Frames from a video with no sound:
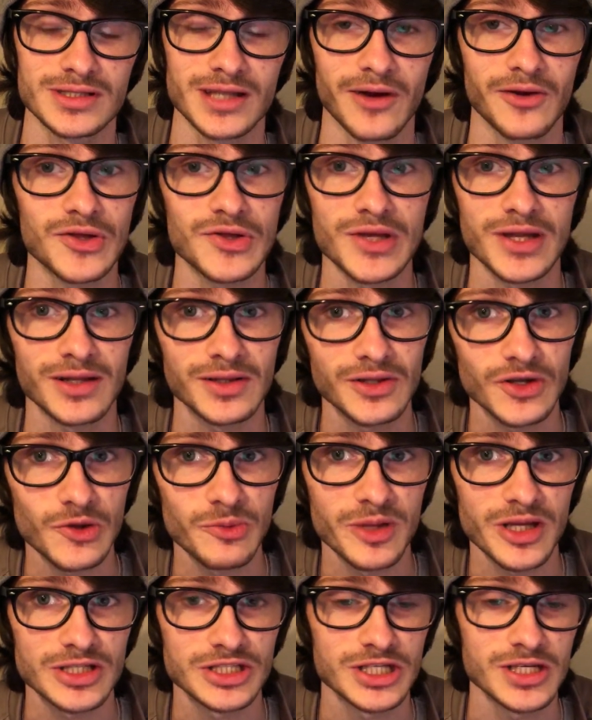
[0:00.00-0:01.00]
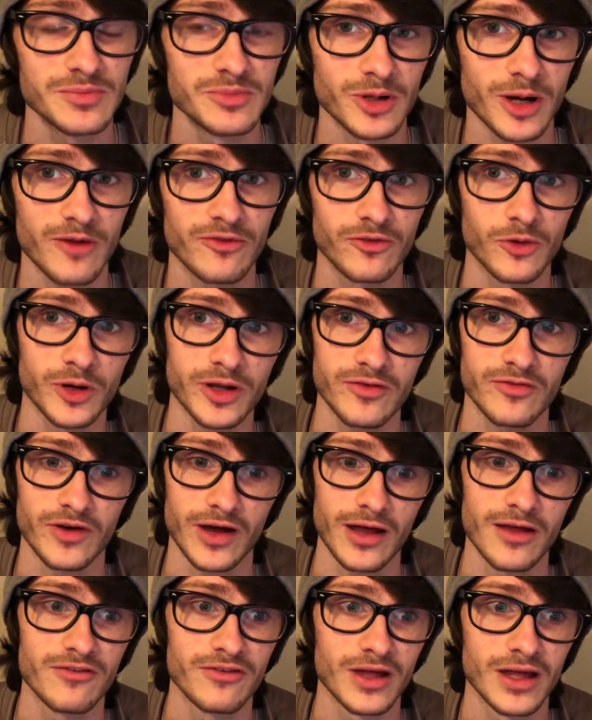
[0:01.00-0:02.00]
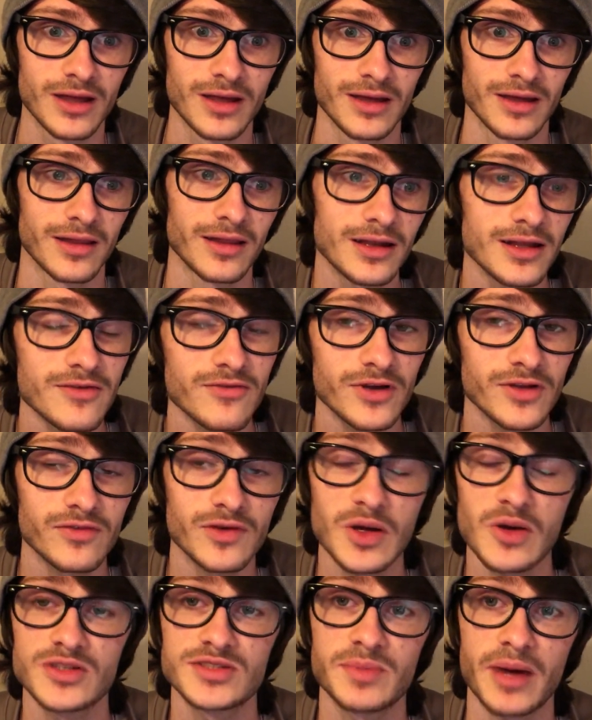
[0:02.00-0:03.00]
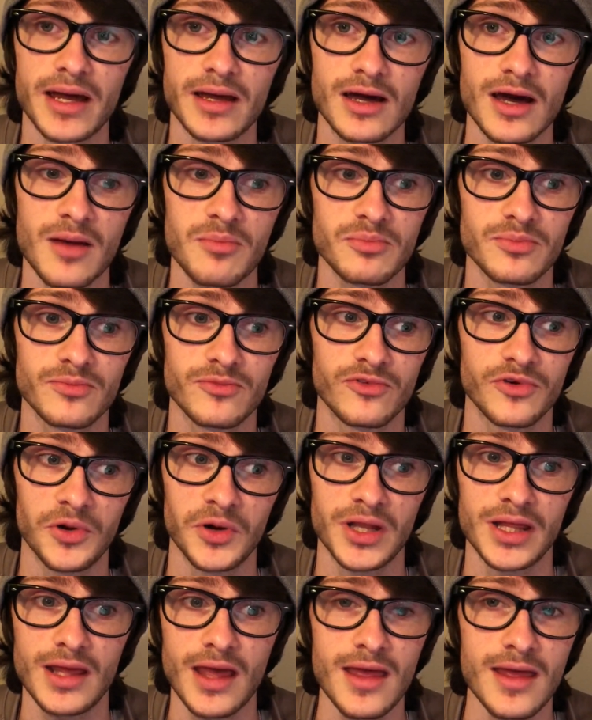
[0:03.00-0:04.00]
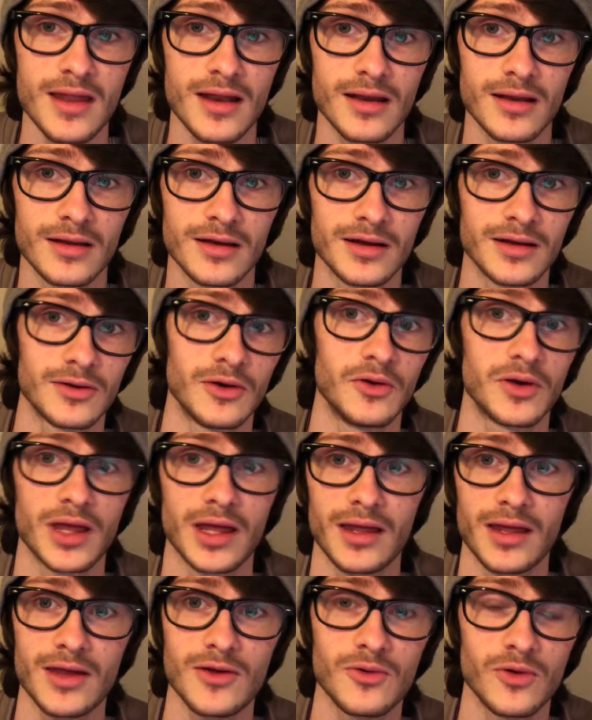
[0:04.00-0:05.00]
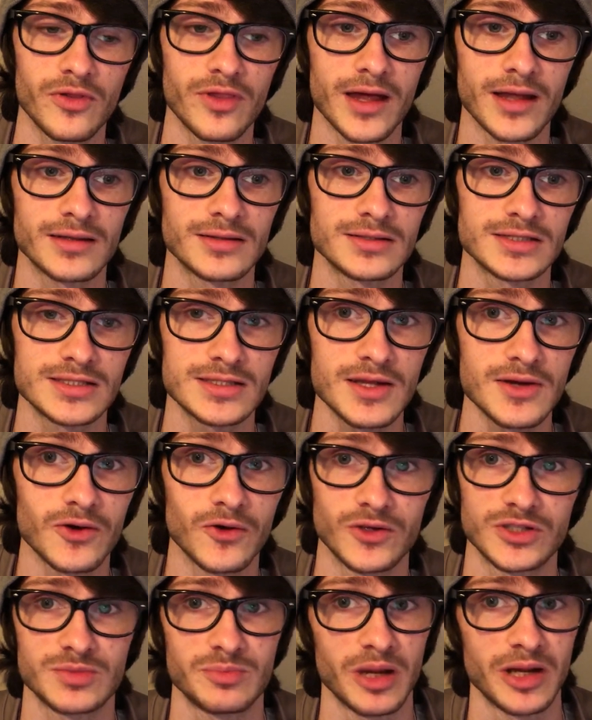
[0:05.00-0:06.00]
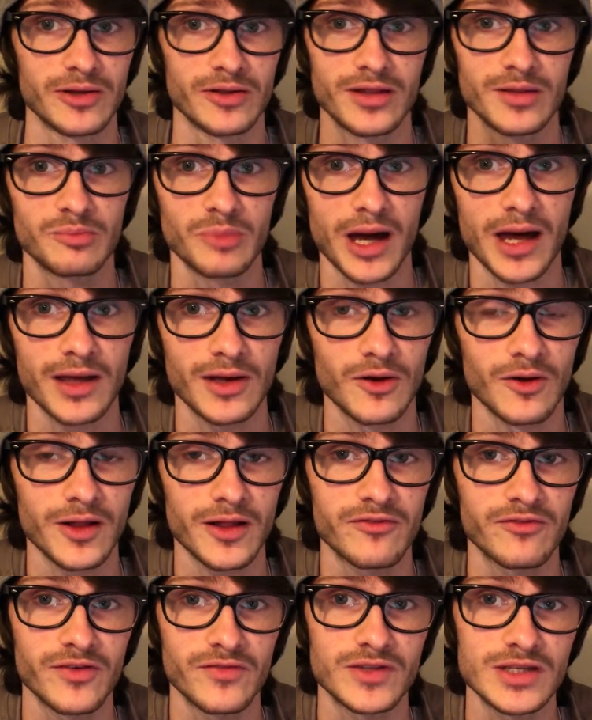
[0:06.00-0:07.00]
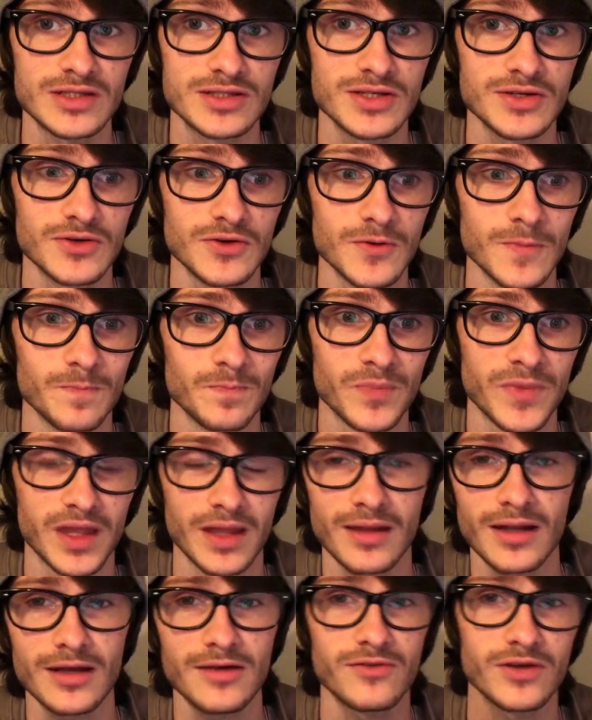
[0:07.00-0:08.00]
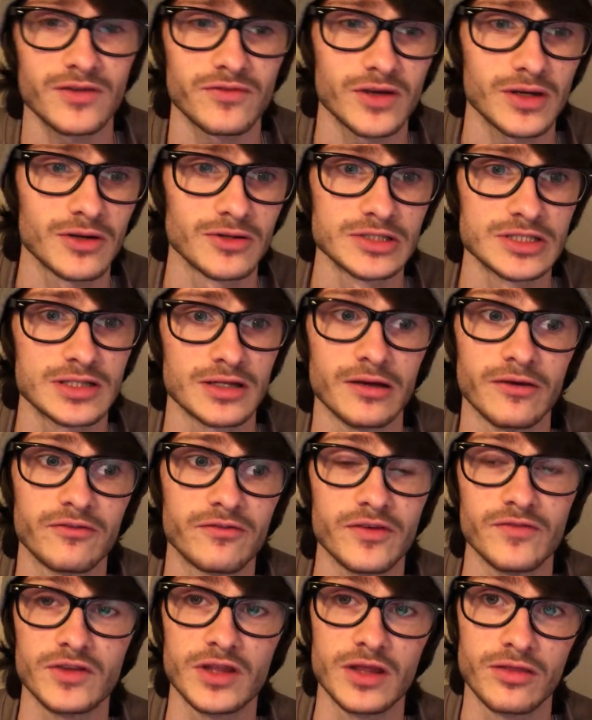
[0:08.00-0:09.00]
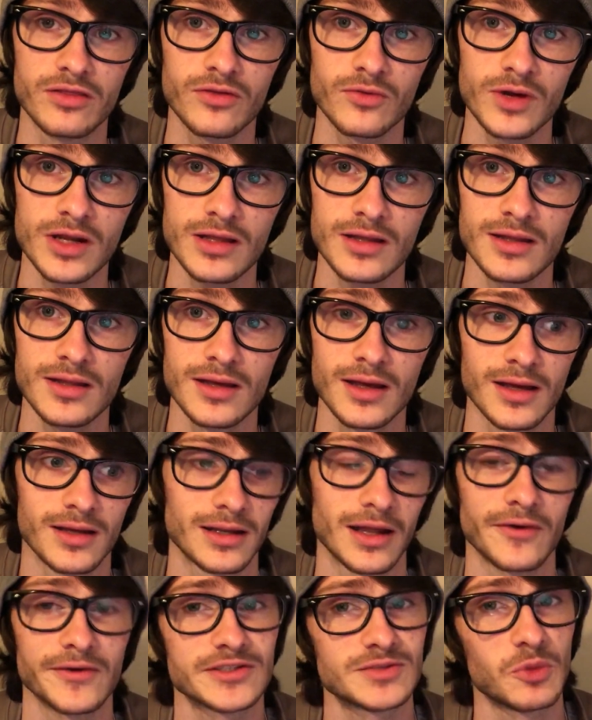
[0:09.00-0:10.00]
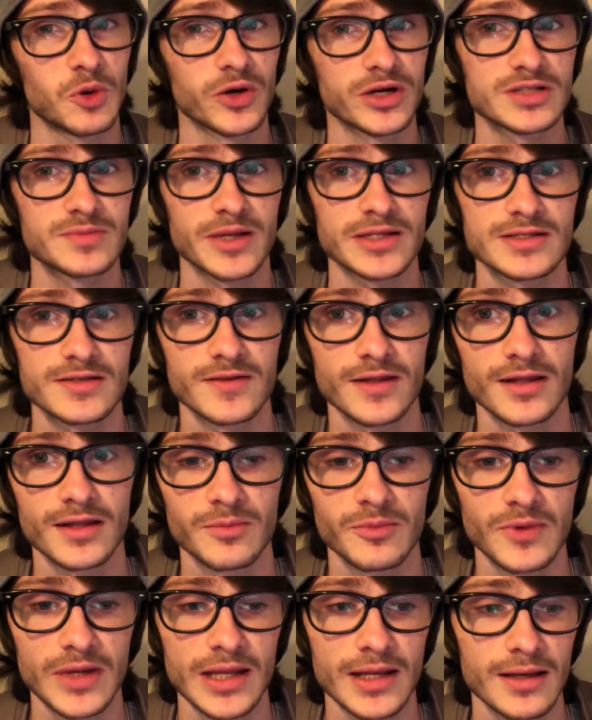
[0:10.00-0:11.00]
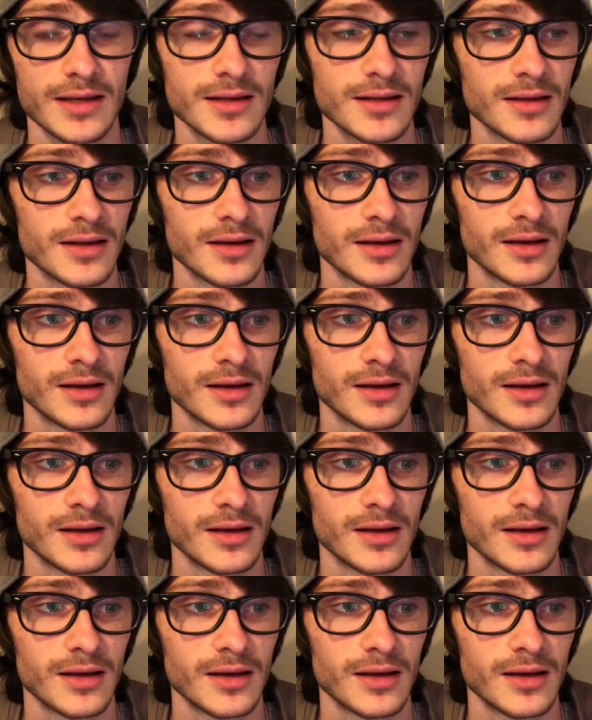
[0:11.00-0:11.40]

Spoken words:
Now you get a little bit cheaper at $45. And then even if it goes back up, $48, okay, well then still it's better than buying all at $52. And then even if it goes to 53, now it's more expensive than the beginning.